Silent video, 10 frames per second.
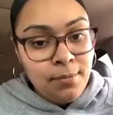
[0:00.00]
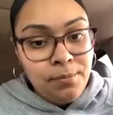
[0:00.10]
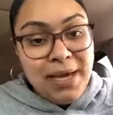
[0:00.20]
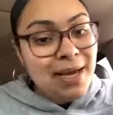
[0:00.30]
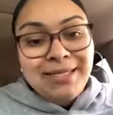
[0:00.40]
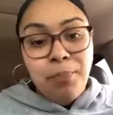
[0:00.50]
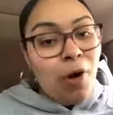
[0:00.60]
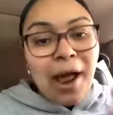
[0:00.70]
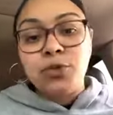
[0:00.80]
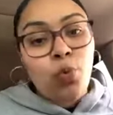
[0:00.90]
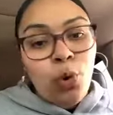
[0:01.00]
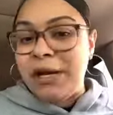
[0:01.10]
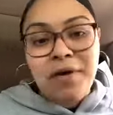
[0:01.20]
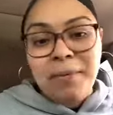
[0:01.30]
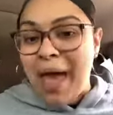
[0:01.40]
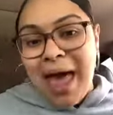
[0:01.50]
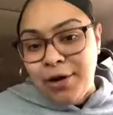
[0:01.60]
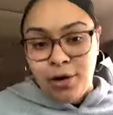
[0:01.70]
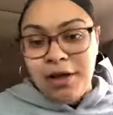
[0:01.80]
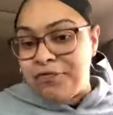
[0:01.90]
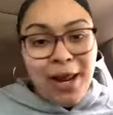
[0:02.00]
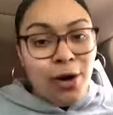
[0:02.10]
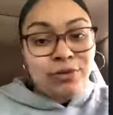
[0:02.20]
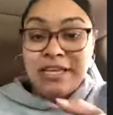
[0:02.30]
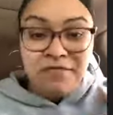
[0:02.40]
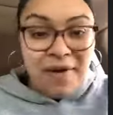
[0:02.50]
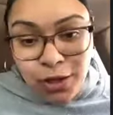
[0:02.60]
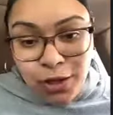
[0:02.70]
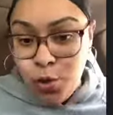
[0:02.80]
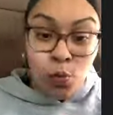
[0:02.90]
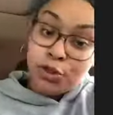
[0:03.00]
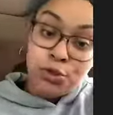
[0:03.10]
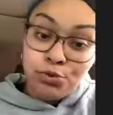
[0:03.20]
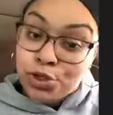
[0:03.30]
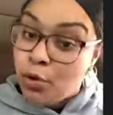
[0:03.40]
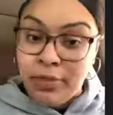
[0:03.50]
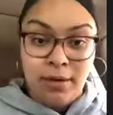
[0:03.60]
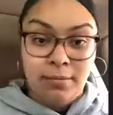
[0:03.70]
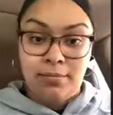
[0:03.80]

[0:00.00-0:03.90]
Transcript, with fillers: Because the price won't even matter if they don't see value in what you show them.